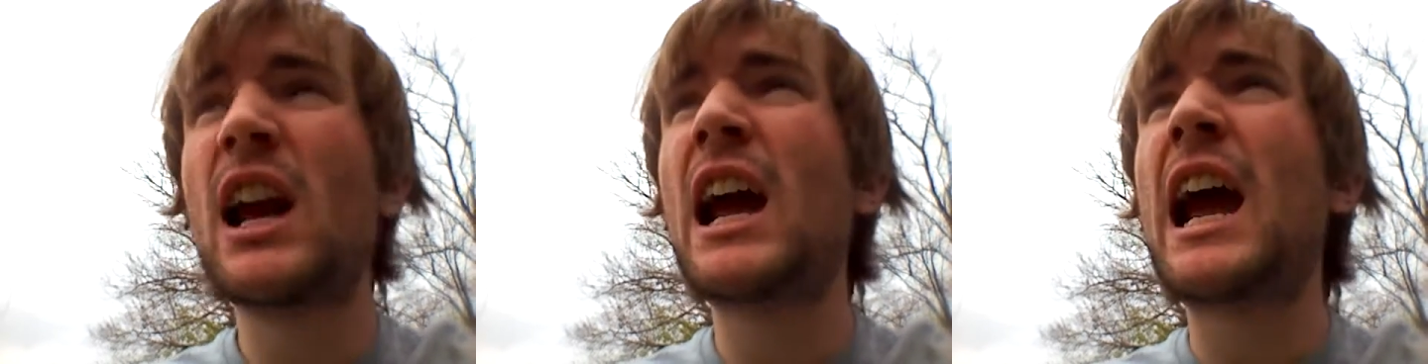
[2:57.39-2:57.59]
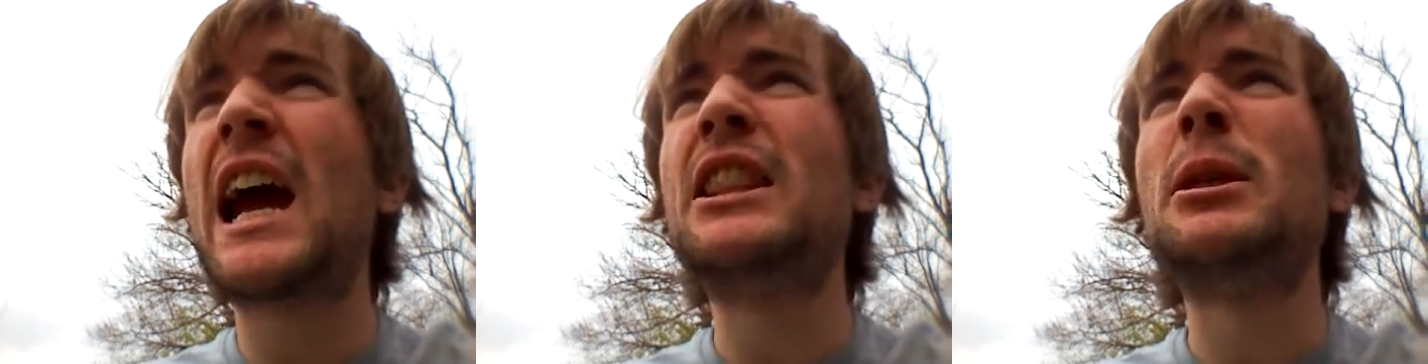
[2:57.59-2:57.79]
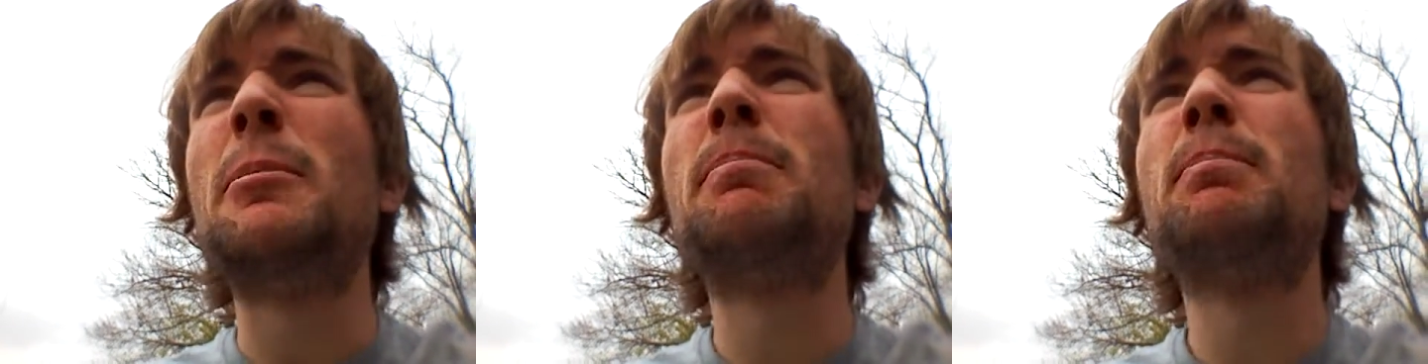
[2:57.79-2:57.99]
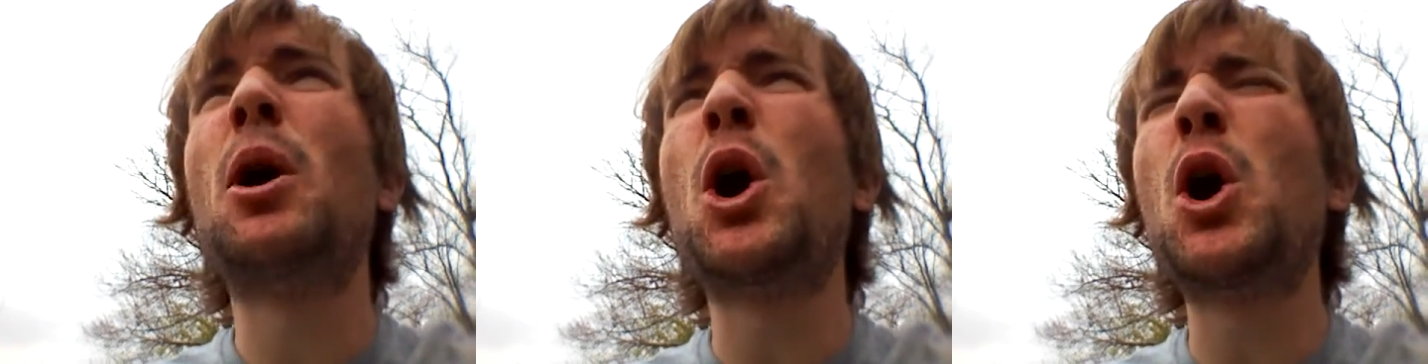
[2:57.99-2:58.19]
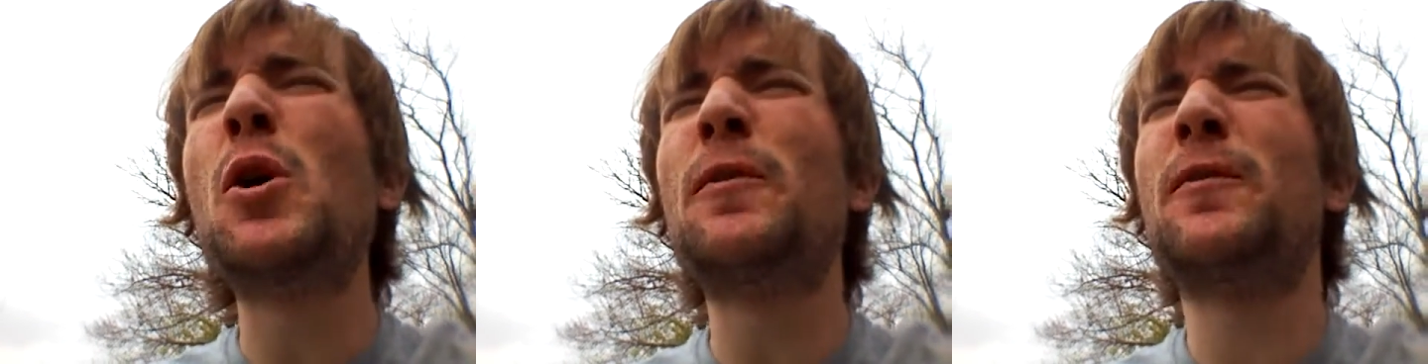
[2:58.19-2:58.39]
had the
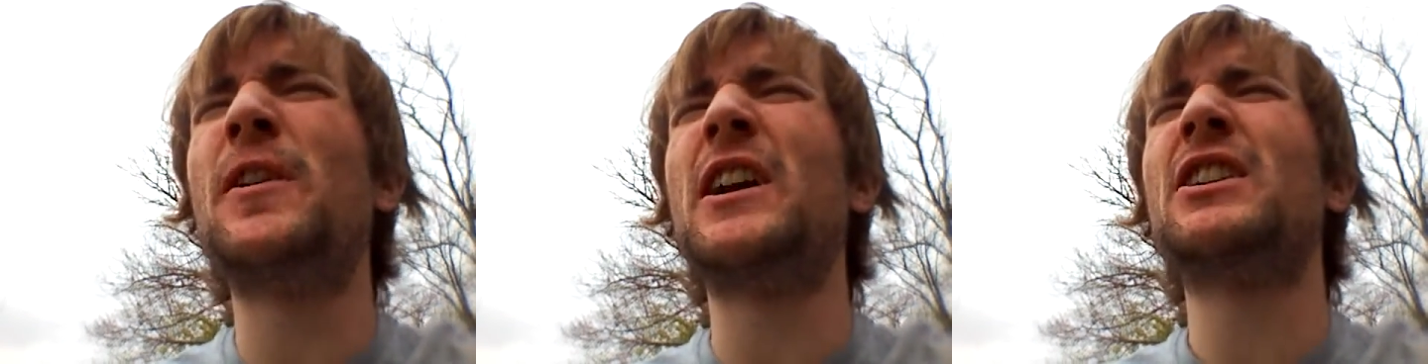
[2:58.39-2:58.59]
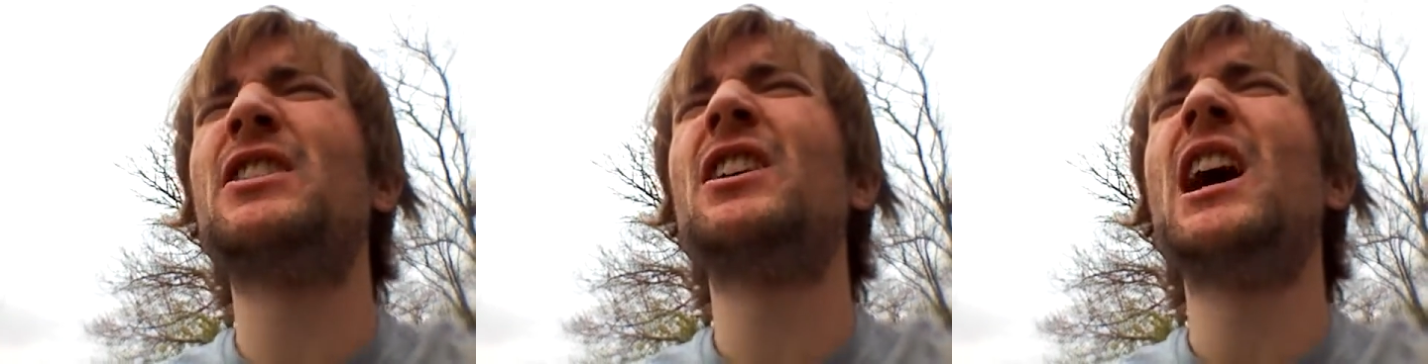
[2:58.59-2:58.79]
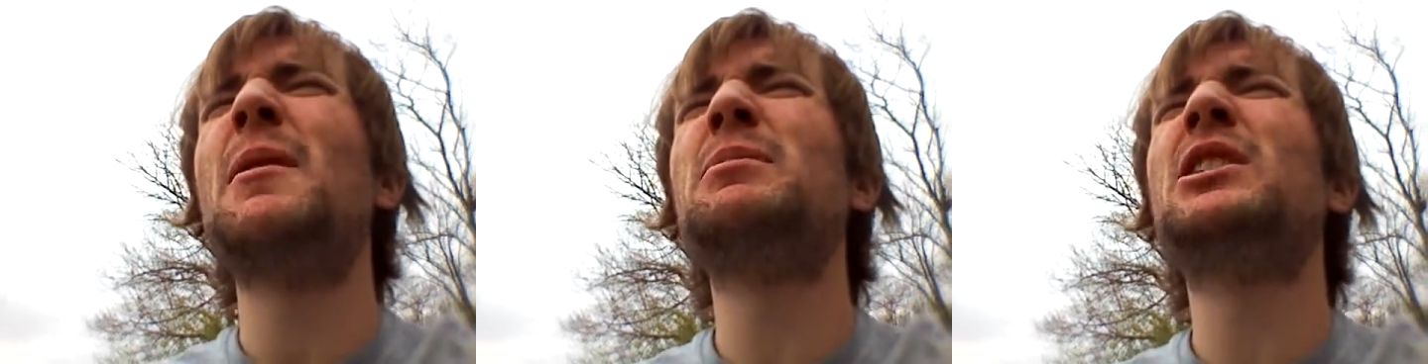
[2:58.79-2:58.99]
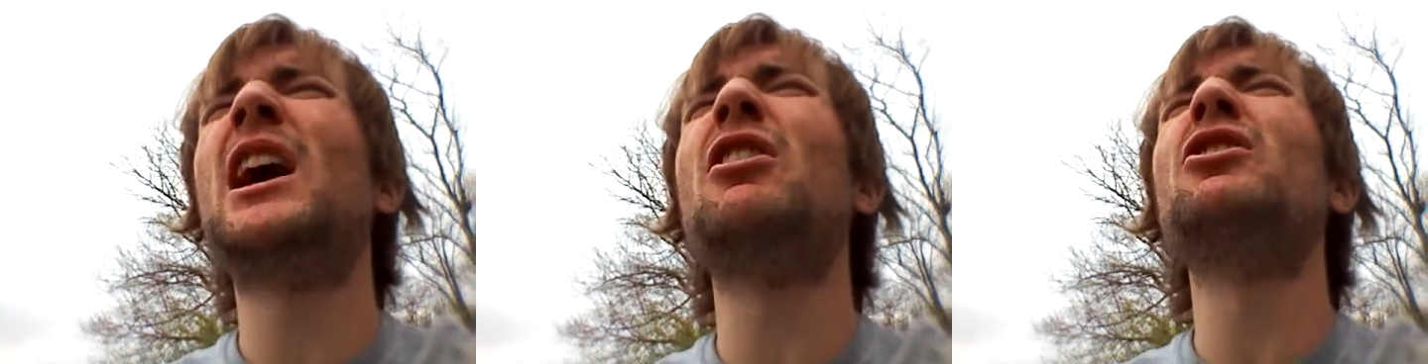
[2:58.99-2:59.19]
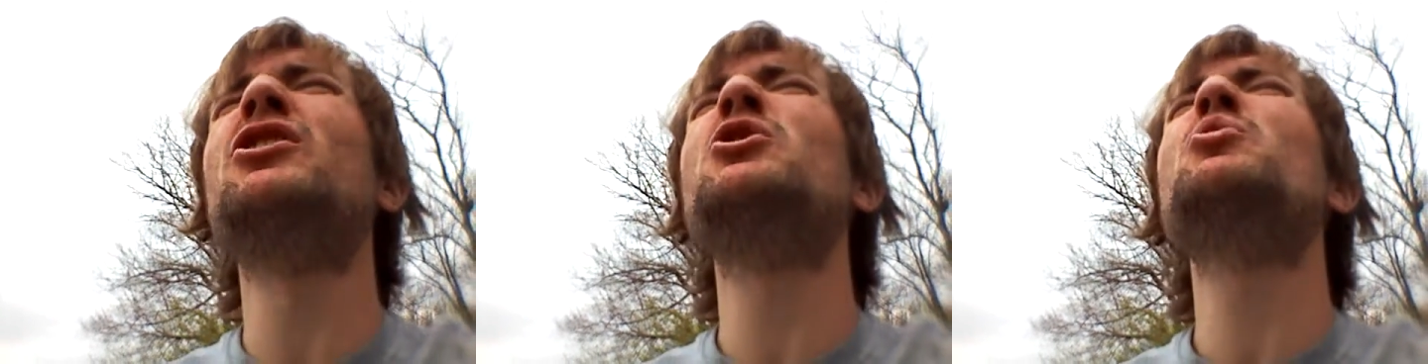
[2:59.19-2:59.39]
perfect, I'm telling